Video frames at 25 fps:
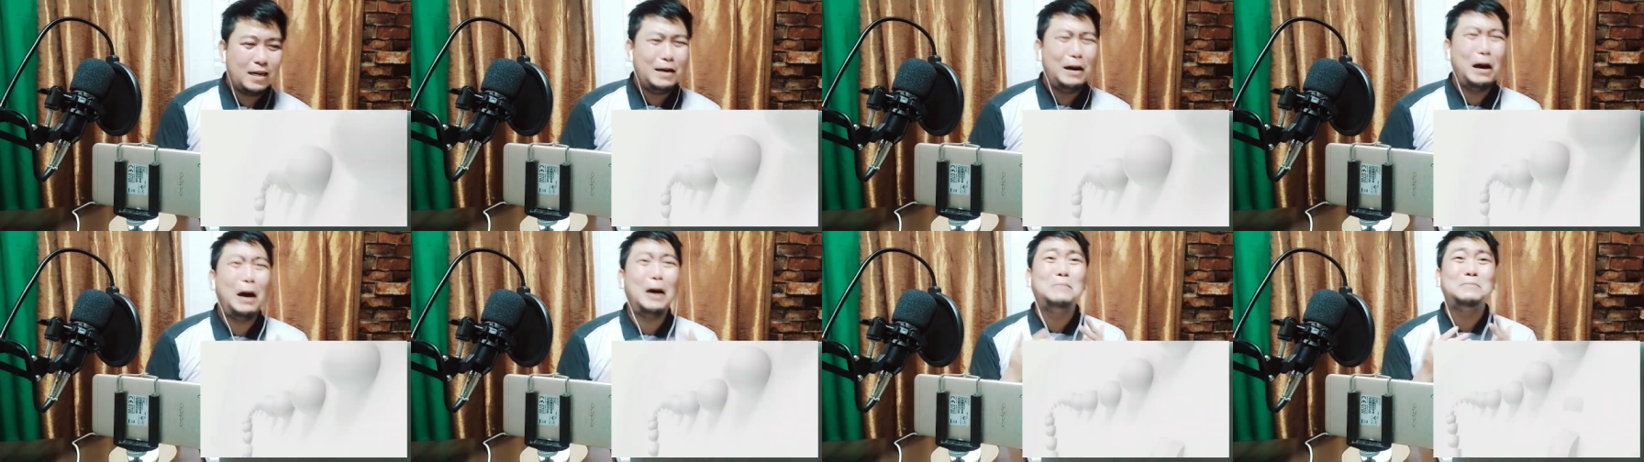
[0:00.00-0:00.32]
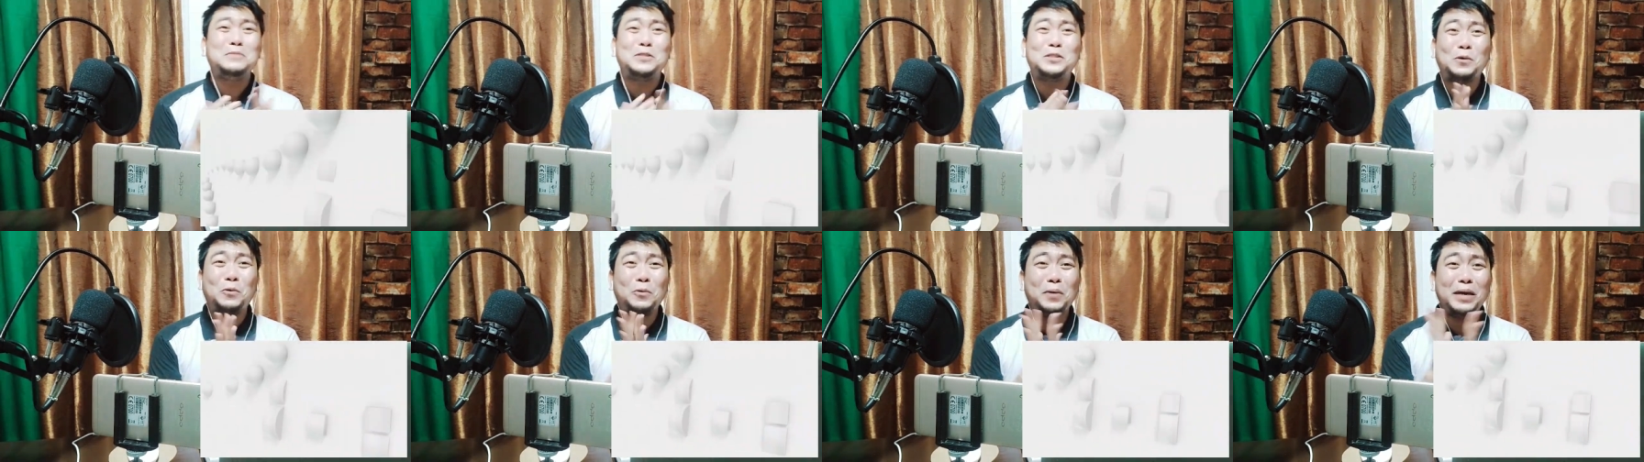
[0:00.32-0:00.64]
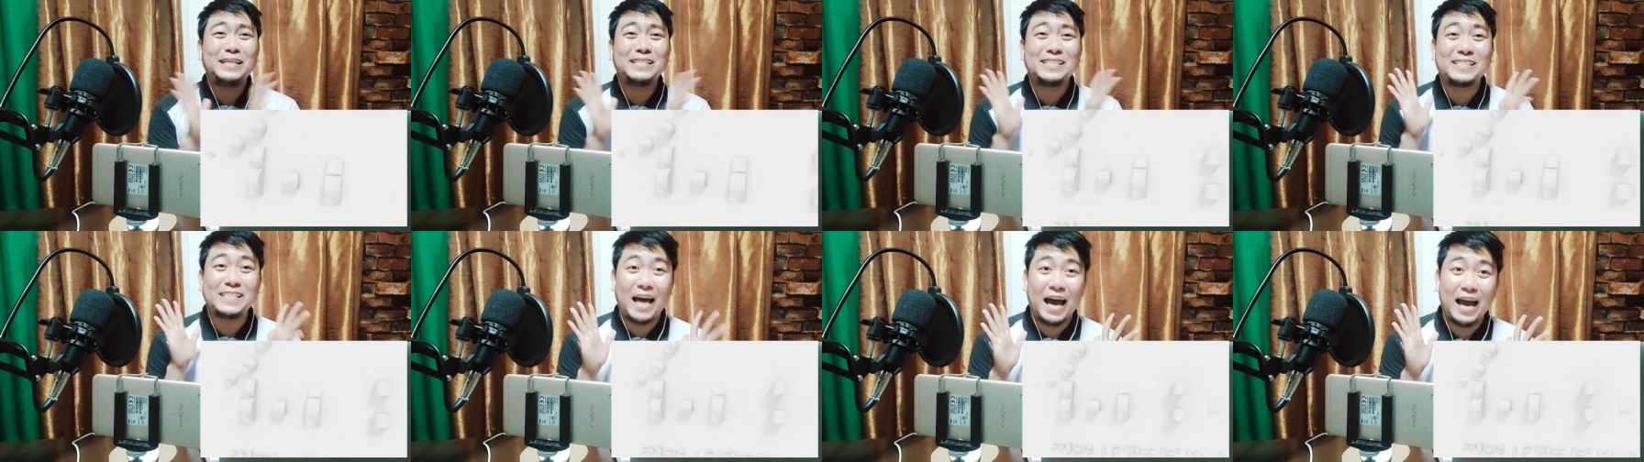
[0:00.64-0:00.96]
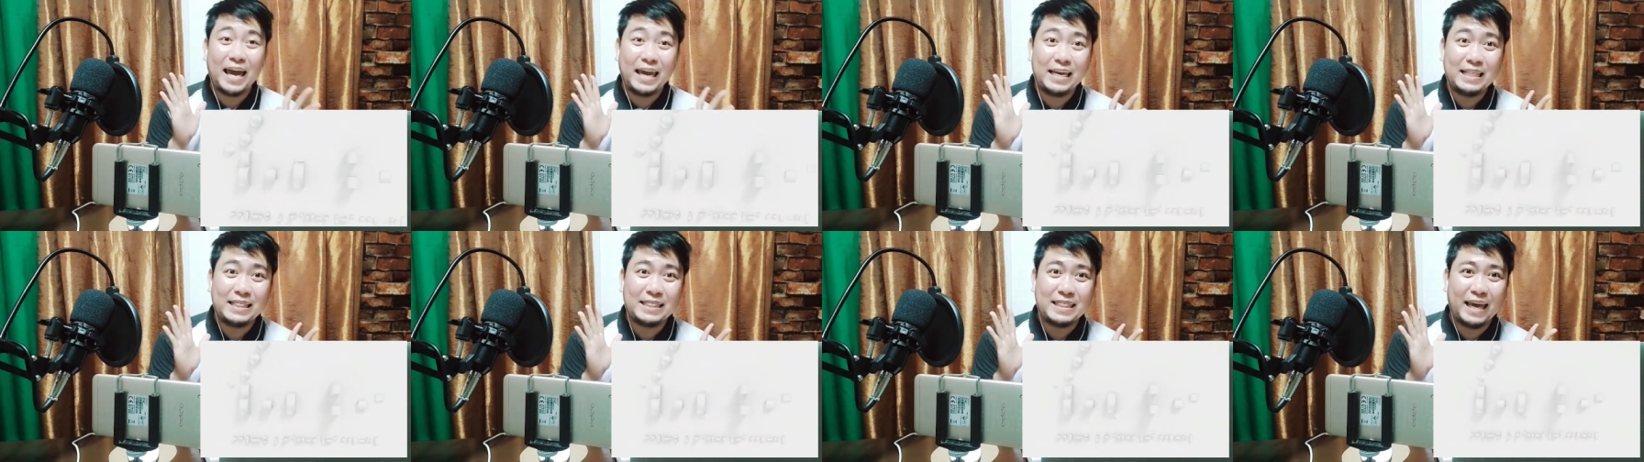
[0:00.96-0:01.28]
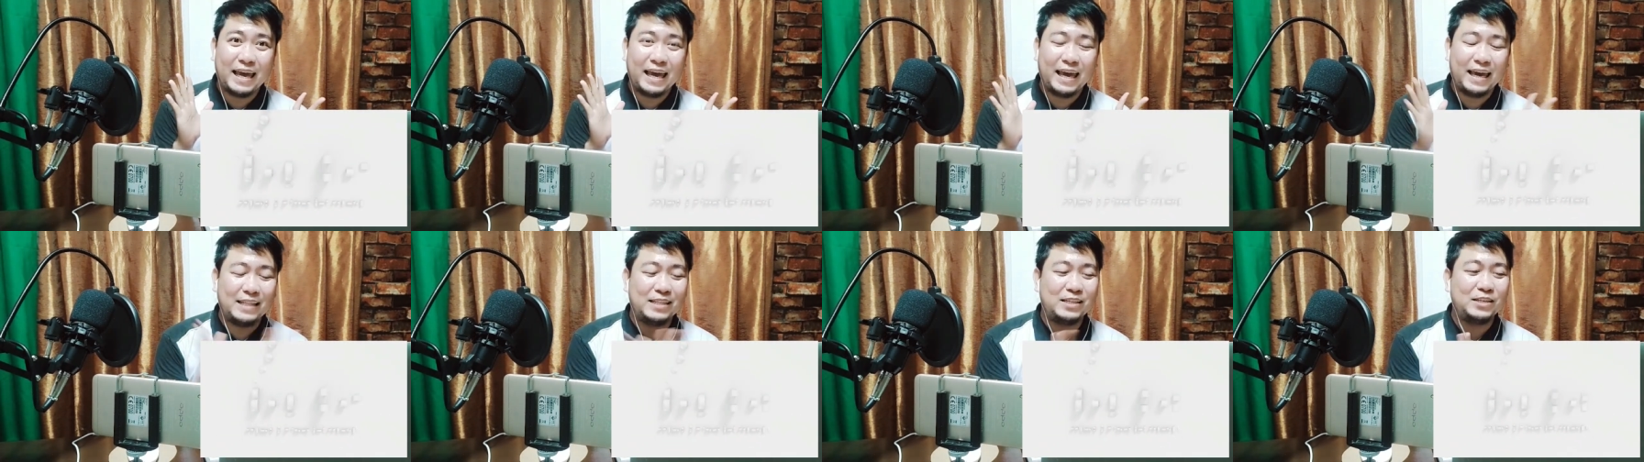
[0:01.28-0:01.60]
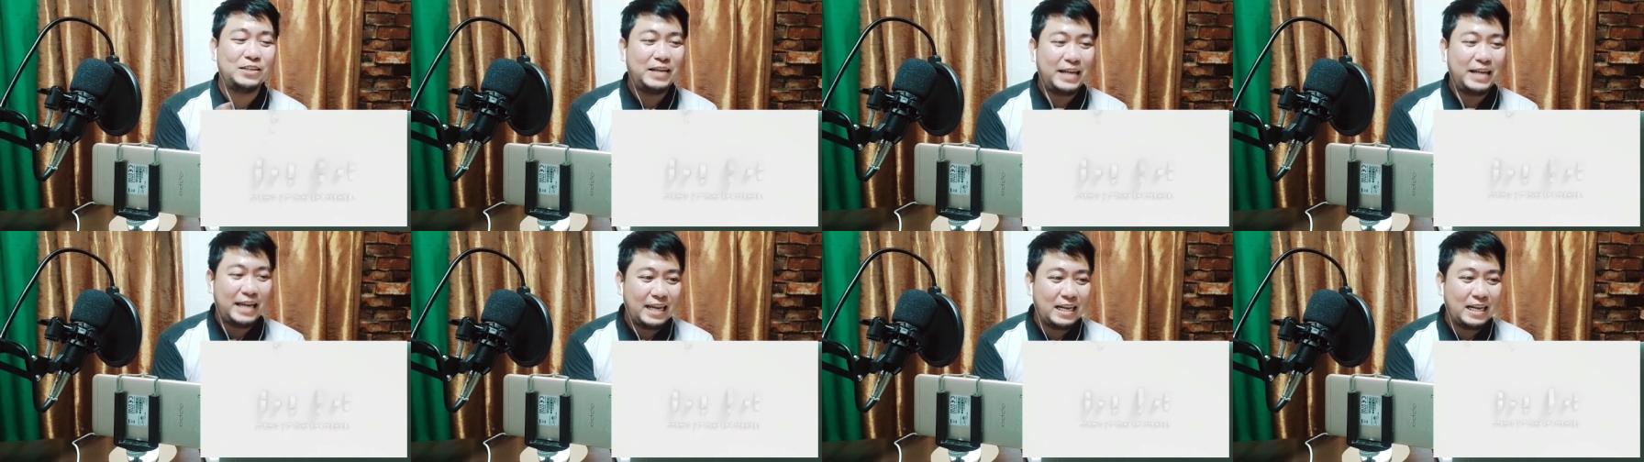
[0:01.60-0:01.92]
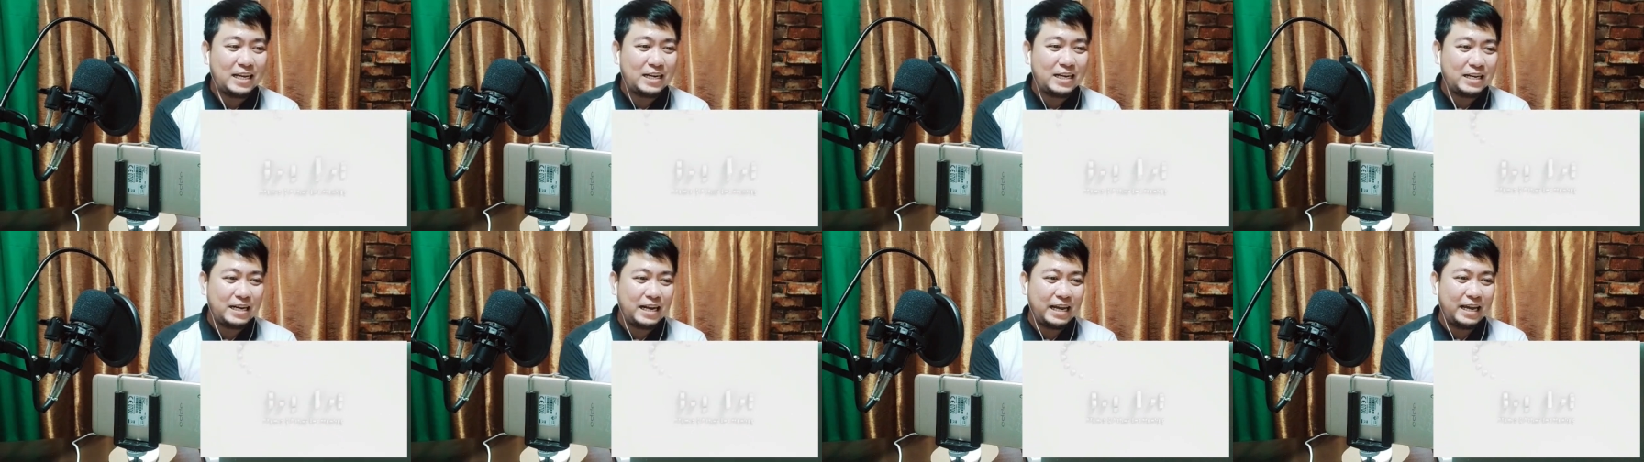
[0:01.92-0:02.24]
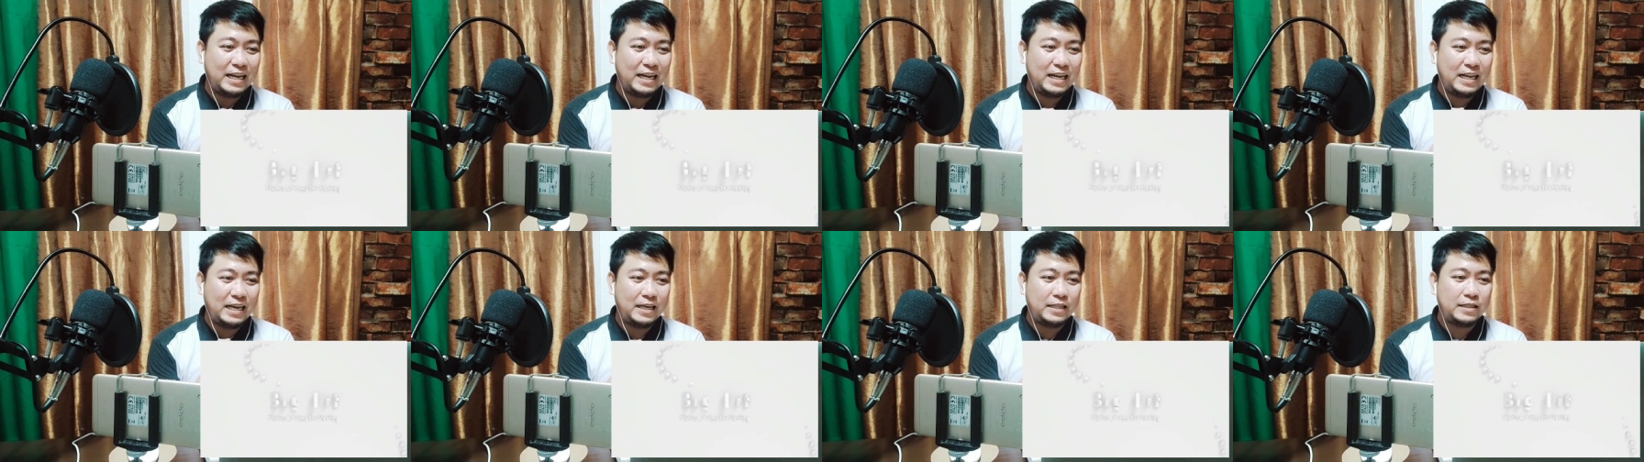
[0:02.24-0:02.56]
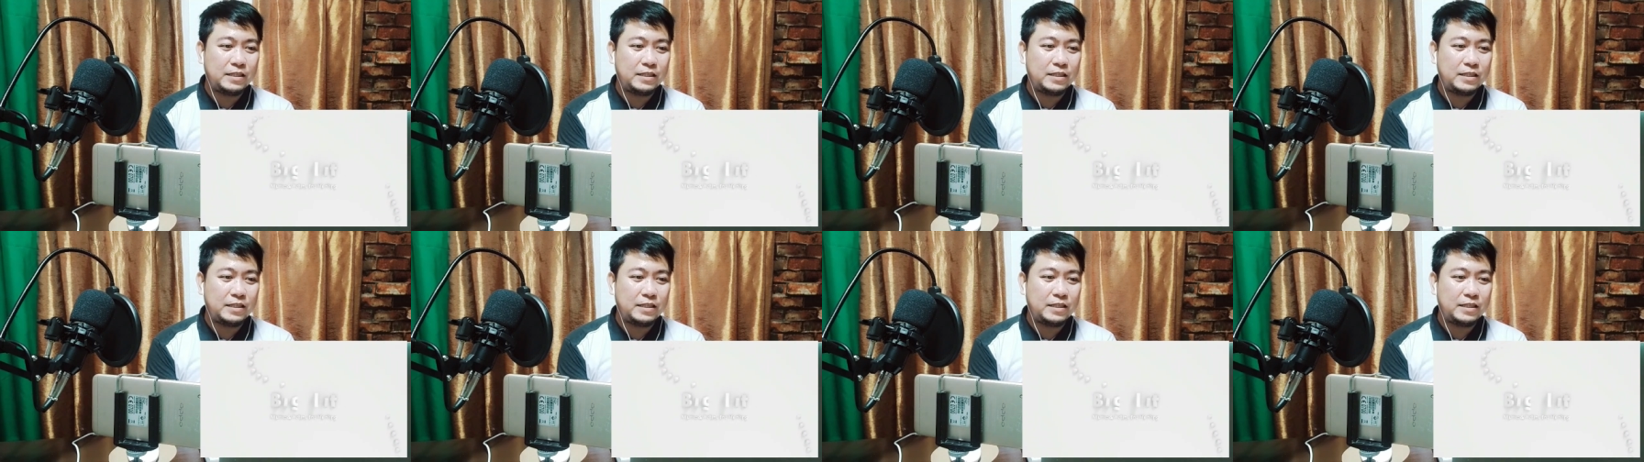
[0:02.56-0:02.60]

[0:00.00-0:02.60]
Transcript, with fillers: I'm so excited. Really.